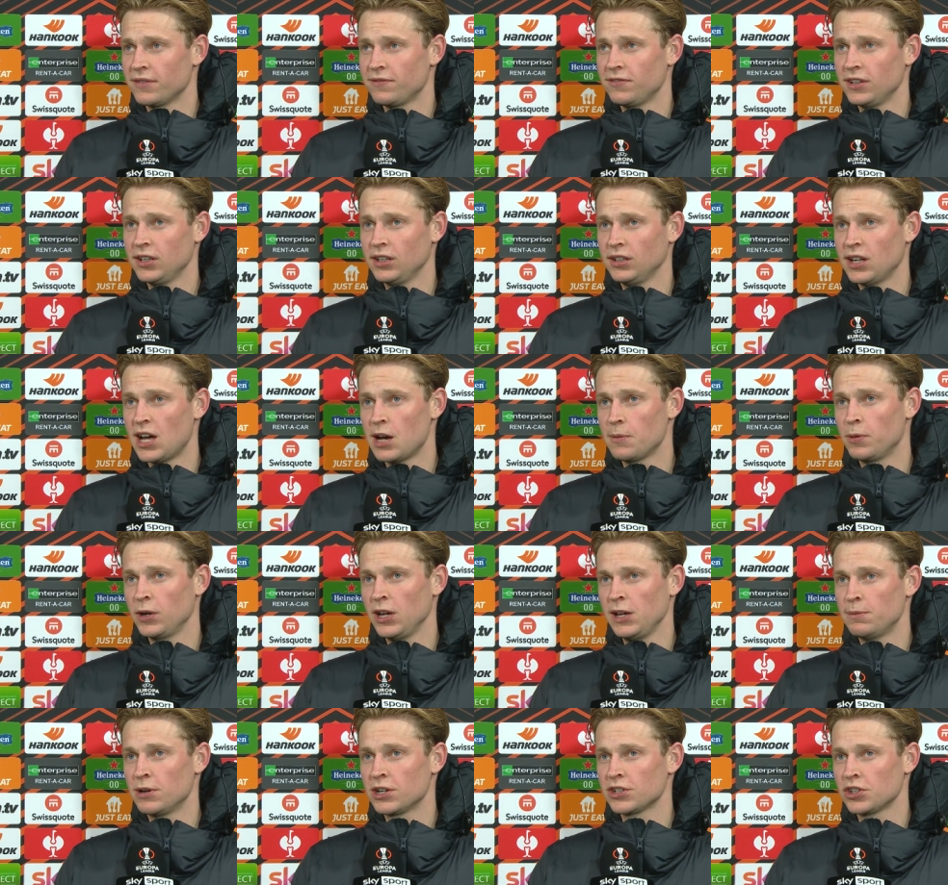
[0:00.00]
I think
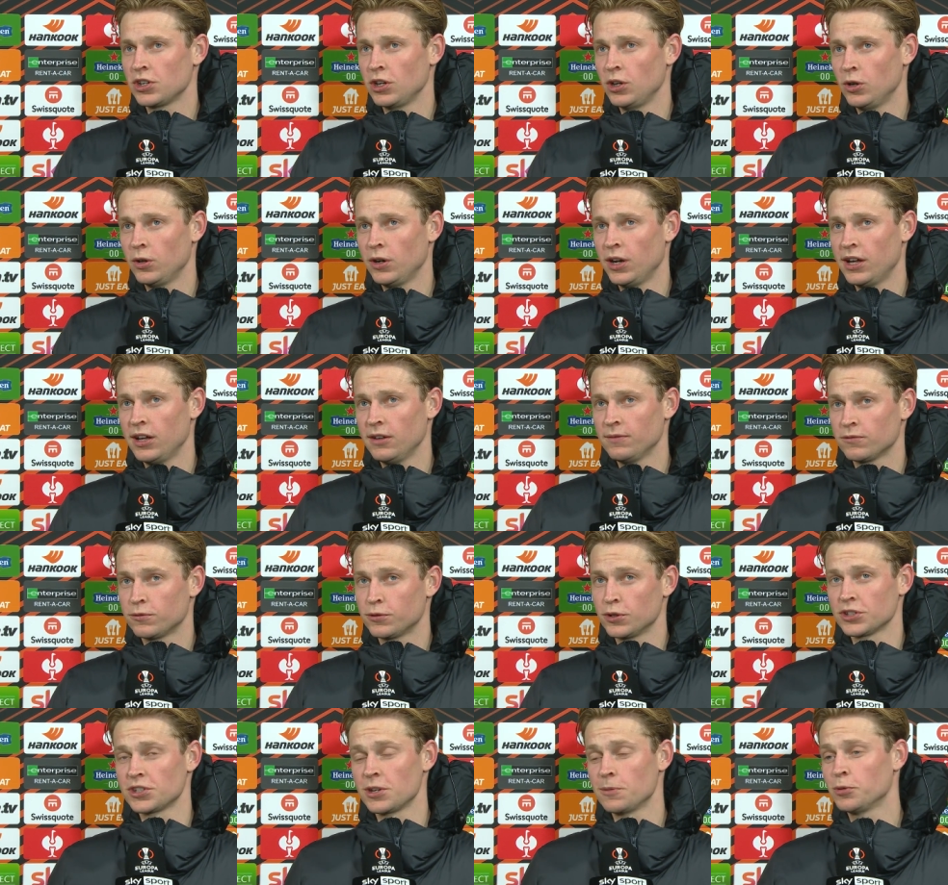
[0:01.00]
Napoli, Barcelona,
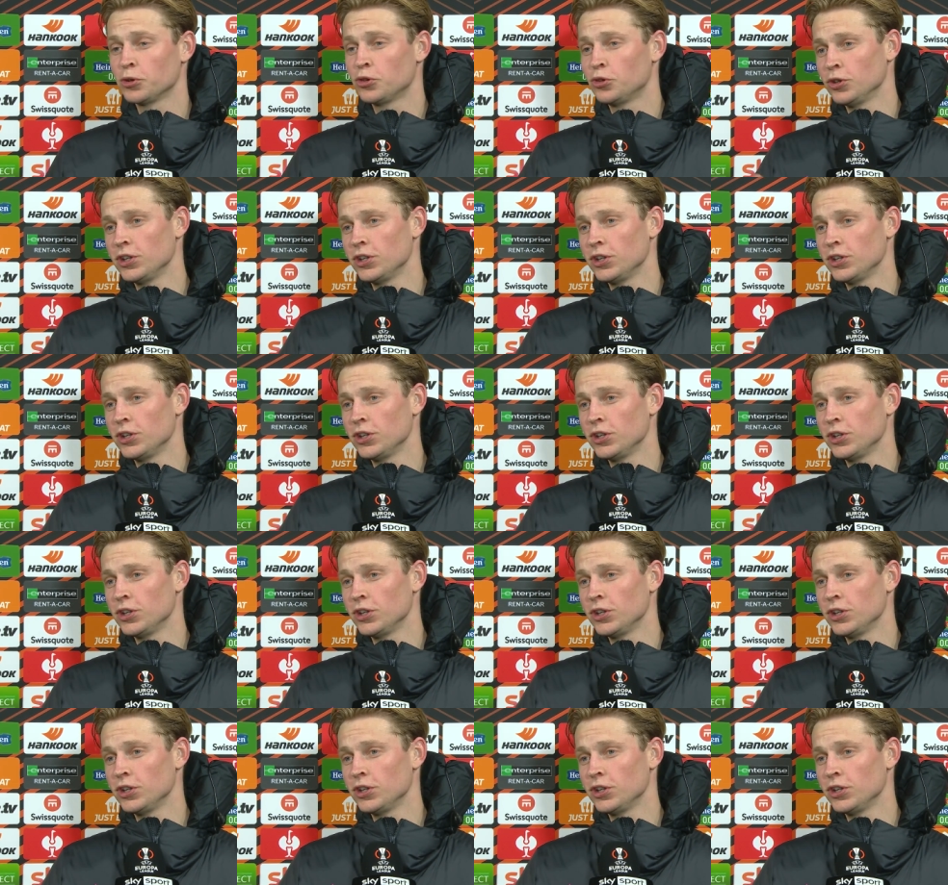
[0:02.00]
for example,